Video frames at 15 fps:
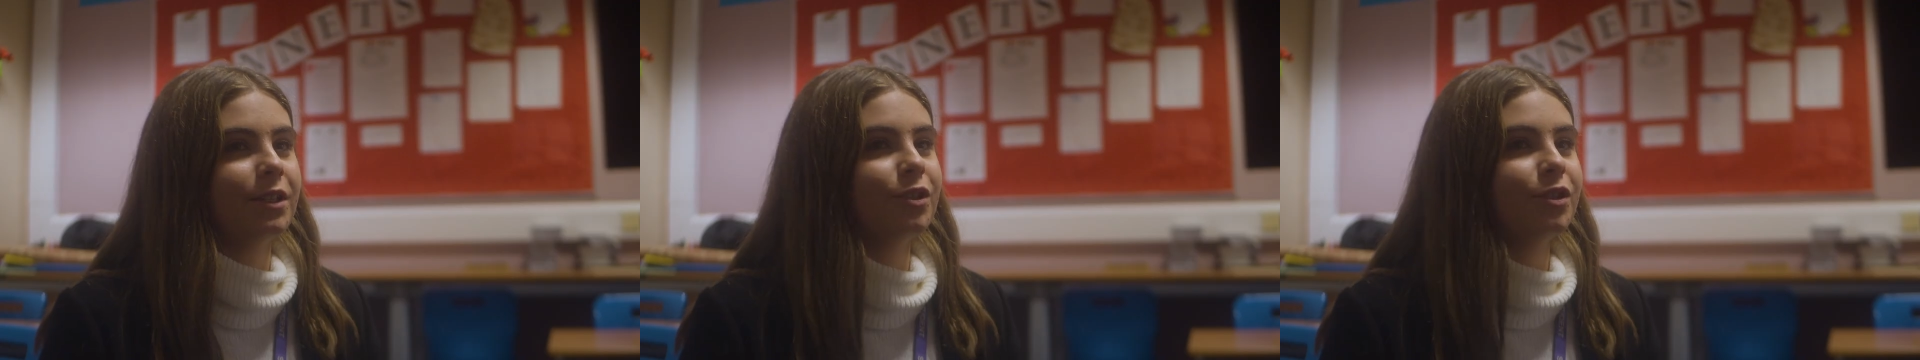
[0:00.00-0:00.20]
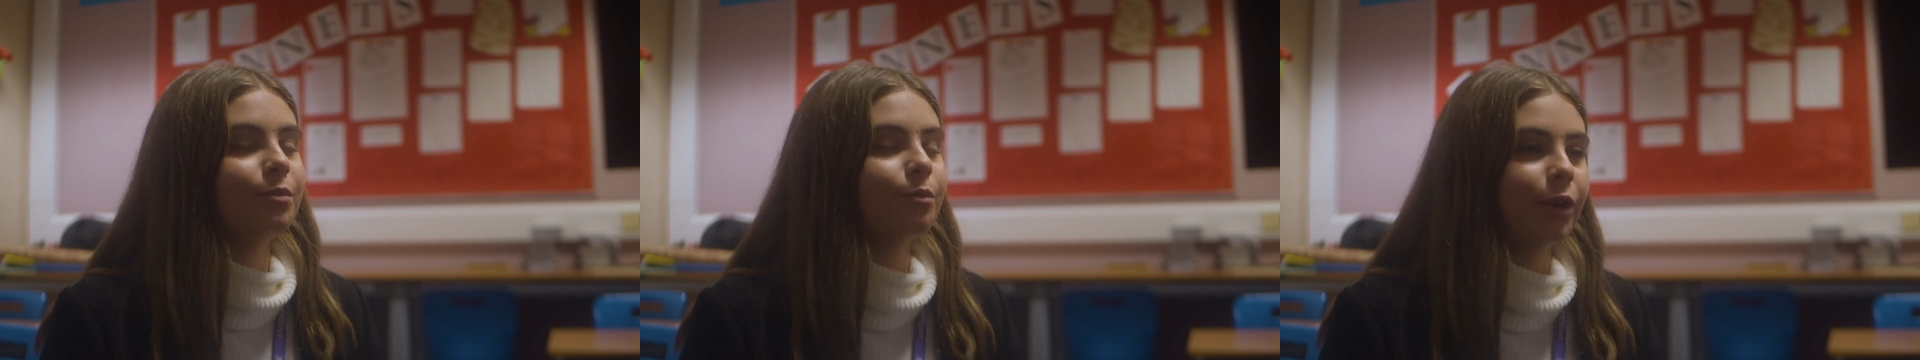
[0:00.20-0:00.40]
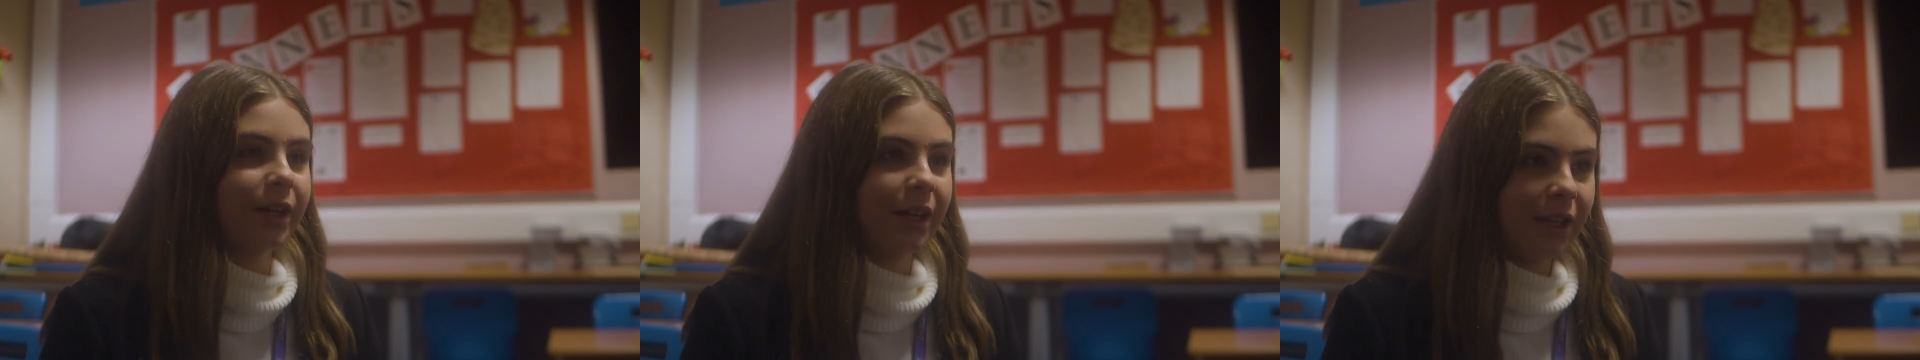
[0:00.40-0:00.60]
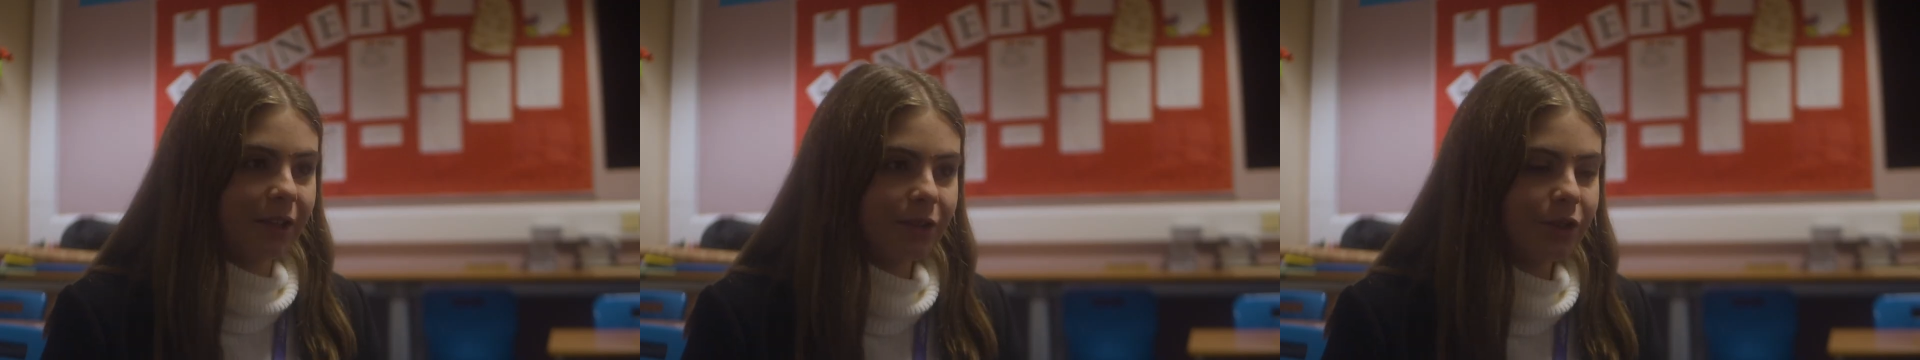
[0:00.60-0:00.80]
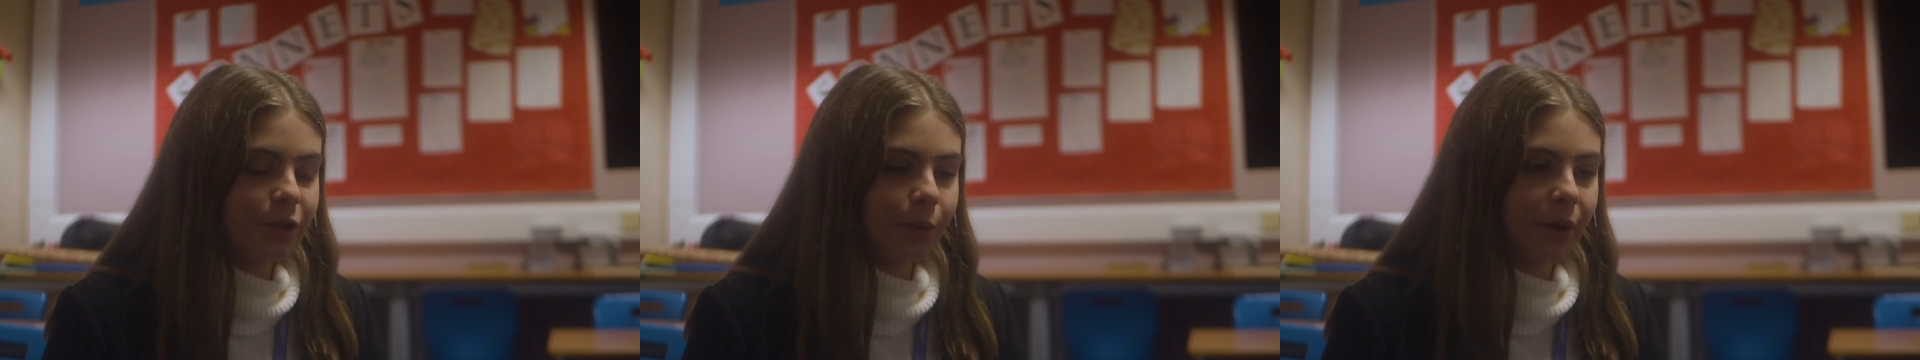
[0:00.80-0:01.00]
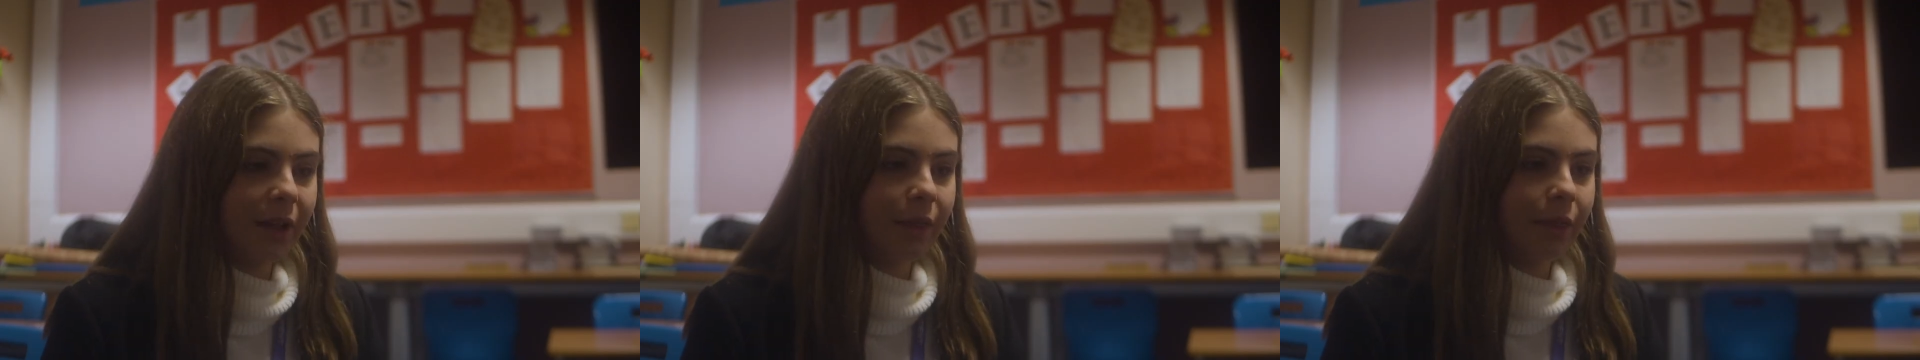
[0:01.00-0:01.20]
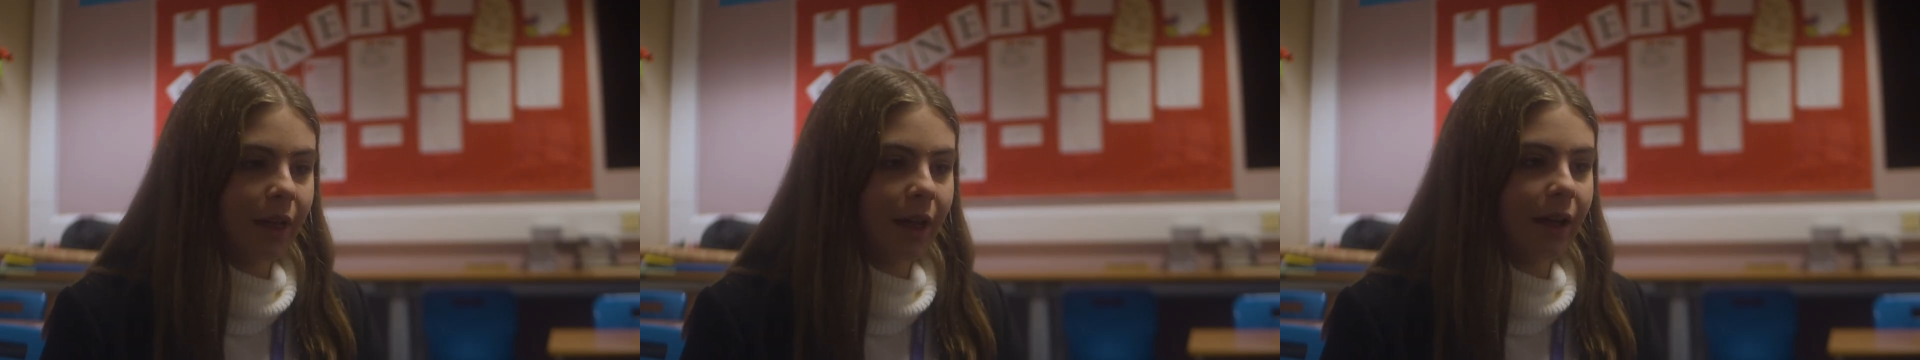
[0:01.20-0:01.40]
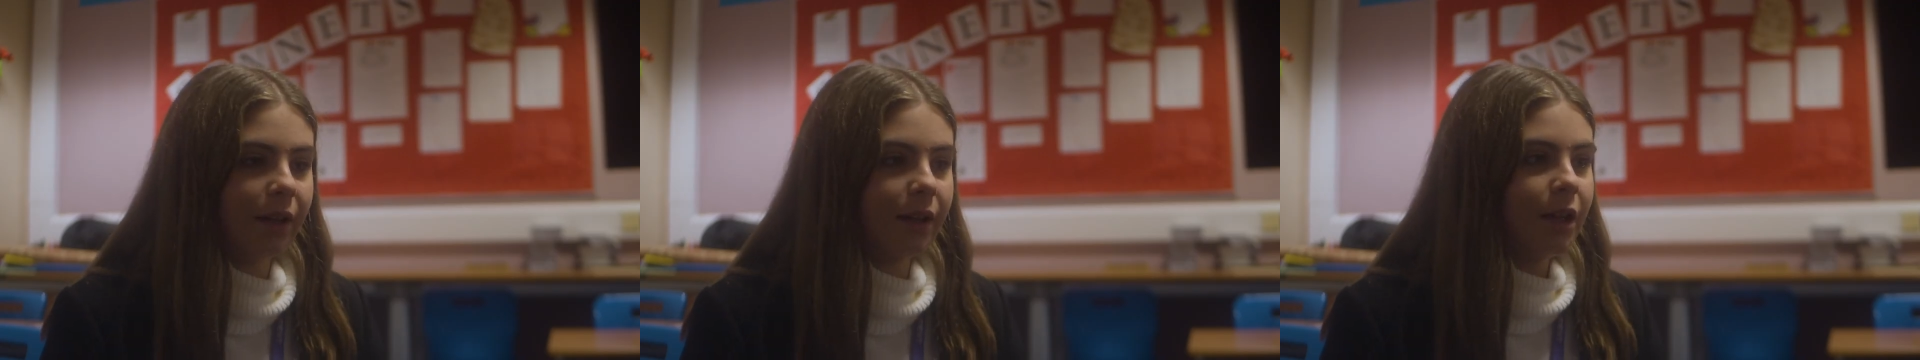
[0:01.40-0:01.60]
that you can bring into it
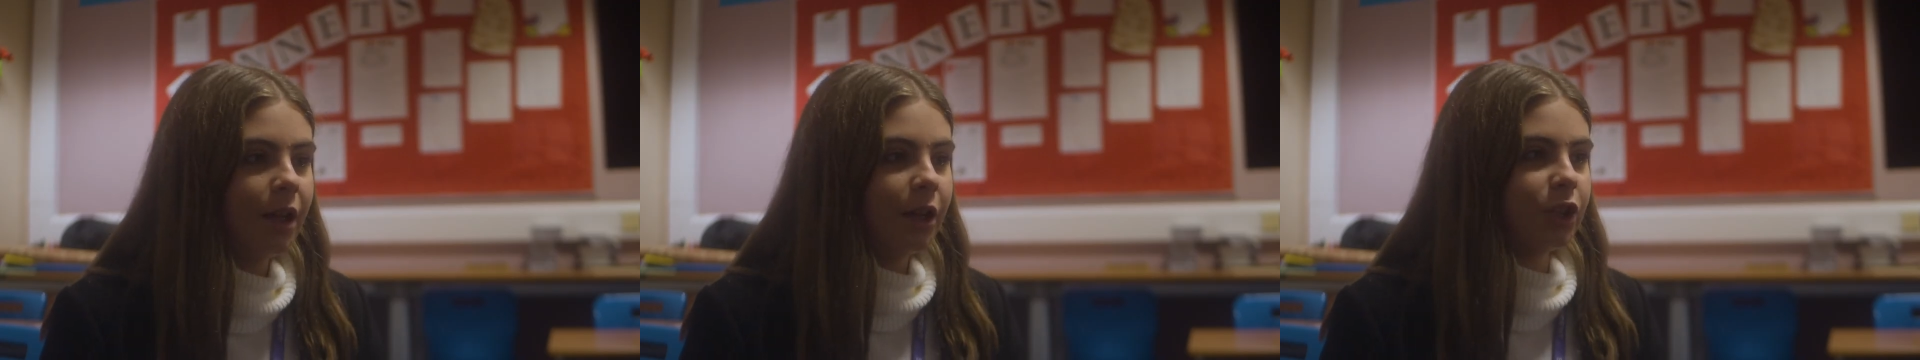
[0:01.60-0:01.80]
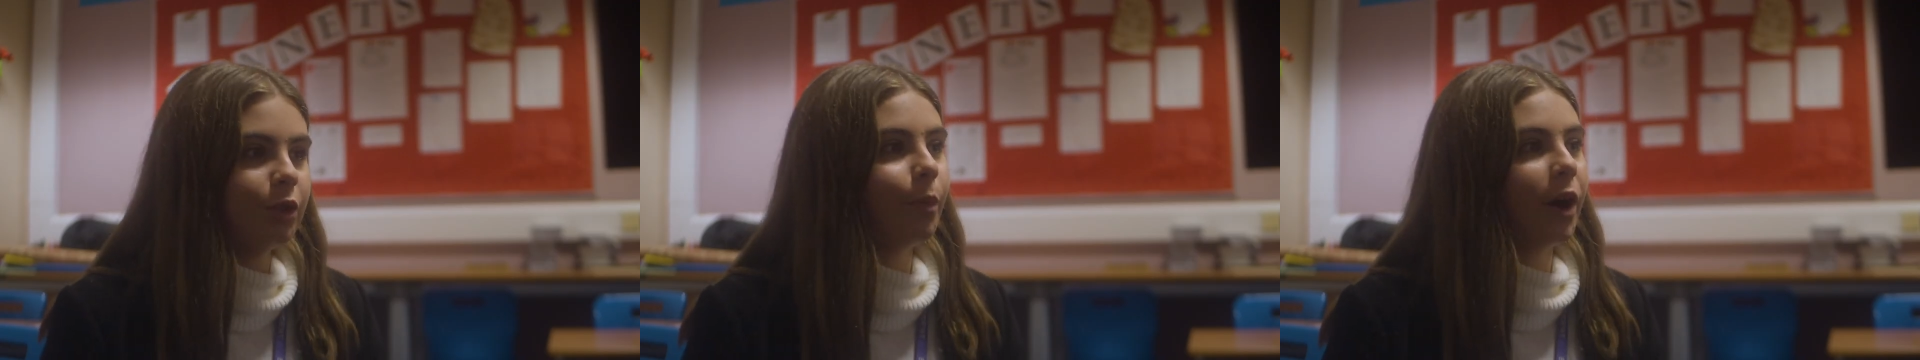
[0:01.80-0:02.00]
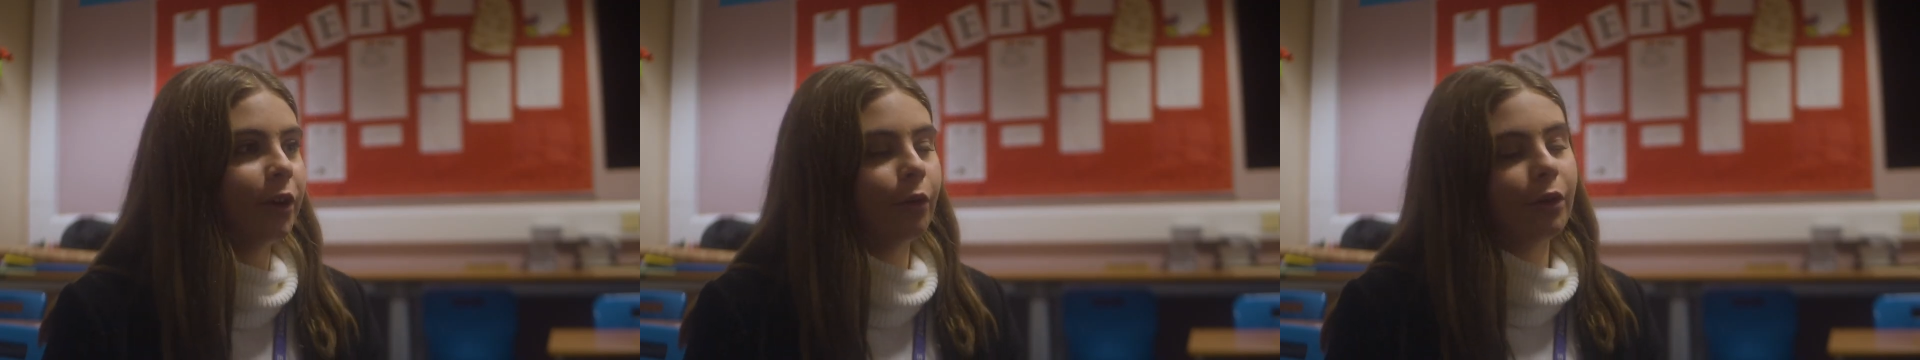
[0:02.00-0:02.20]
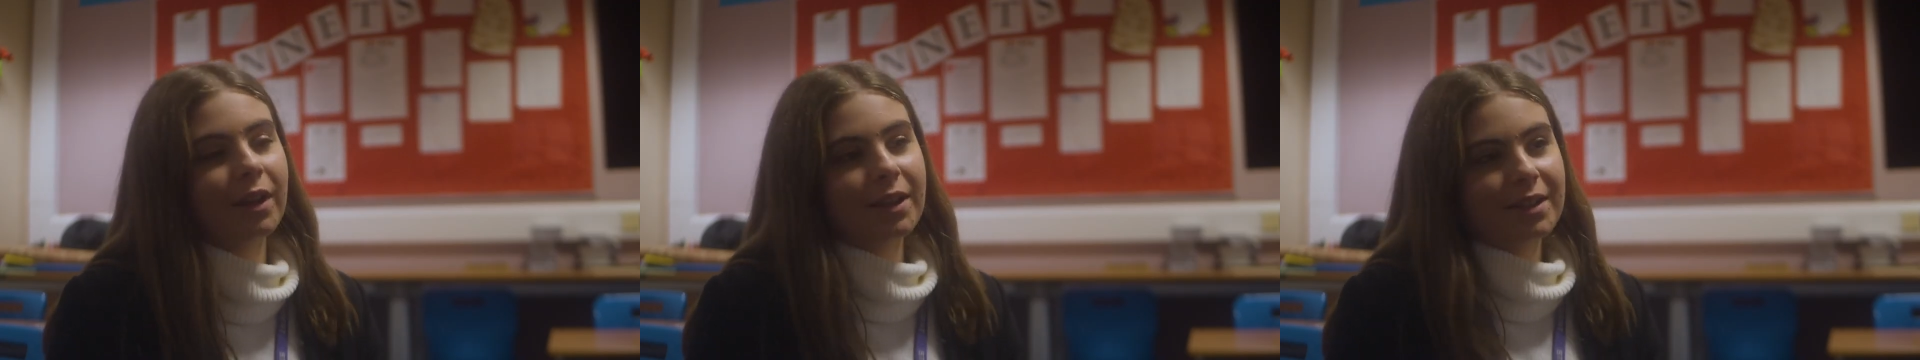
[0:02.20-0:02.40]
that you might not